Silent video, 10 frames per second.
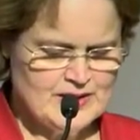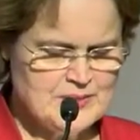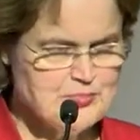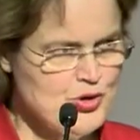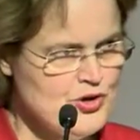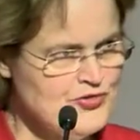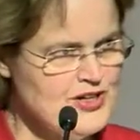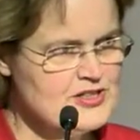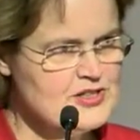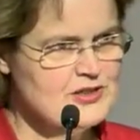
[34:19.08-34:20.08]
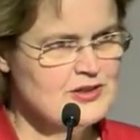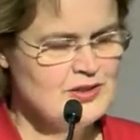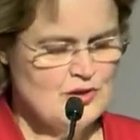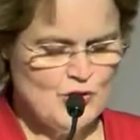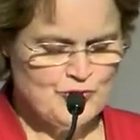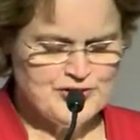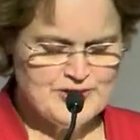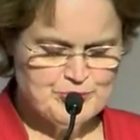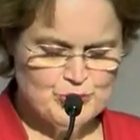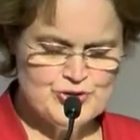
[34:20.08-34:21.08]
Imperfect, often
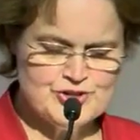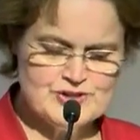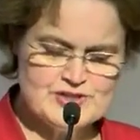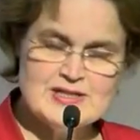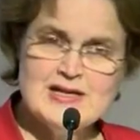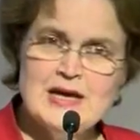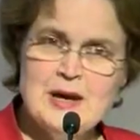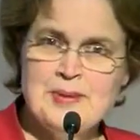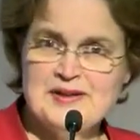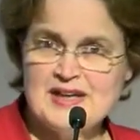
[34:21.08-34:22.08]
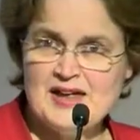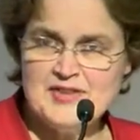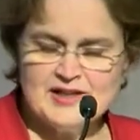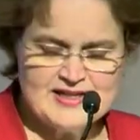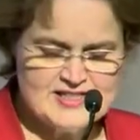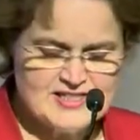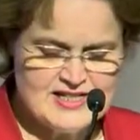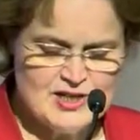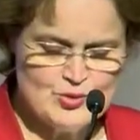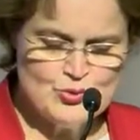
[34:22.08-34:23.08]
imprudent, but nonetheless
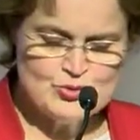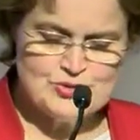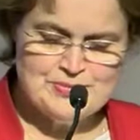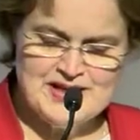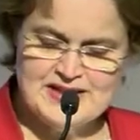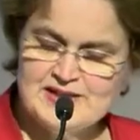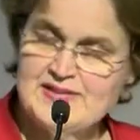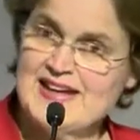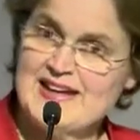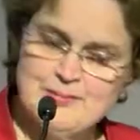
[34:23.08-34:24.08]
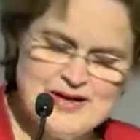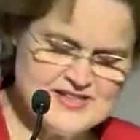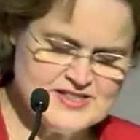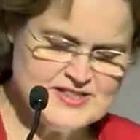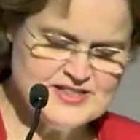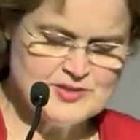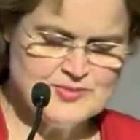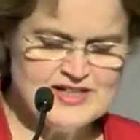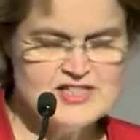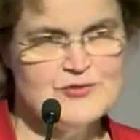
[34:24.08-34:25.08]
equal to men in their capacity to
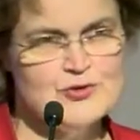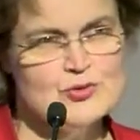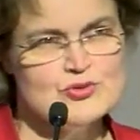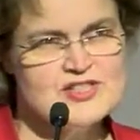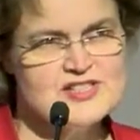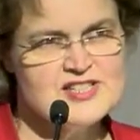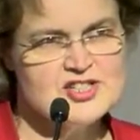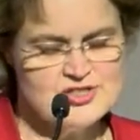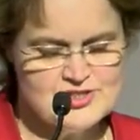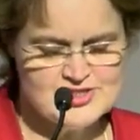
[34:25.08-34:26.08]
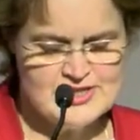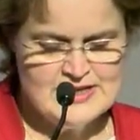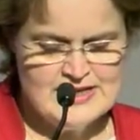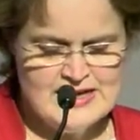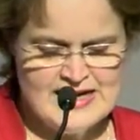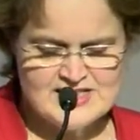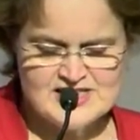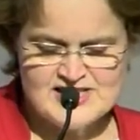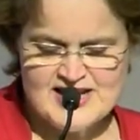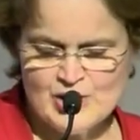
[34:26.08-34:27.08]
make difficult decisions and to
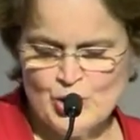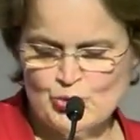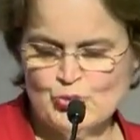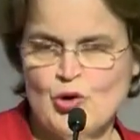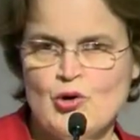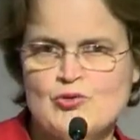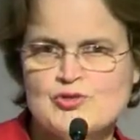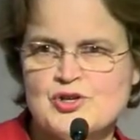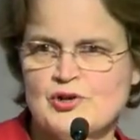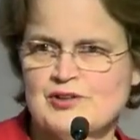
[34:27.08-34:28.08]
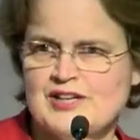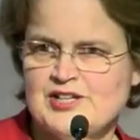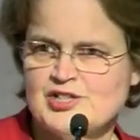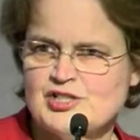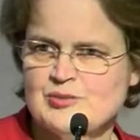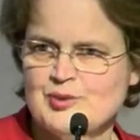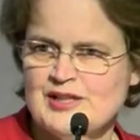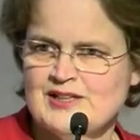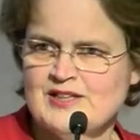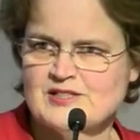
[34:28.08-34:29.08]
take on roles of leadership
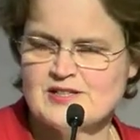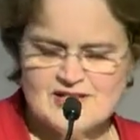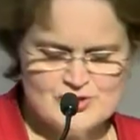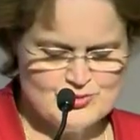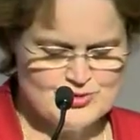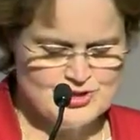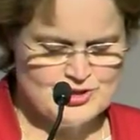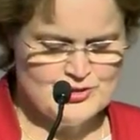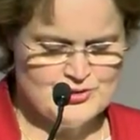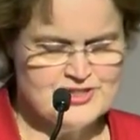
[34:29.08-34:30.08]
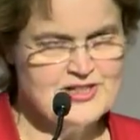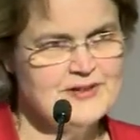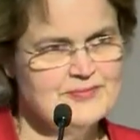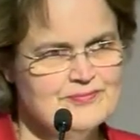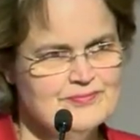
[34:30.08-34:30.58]
in international security.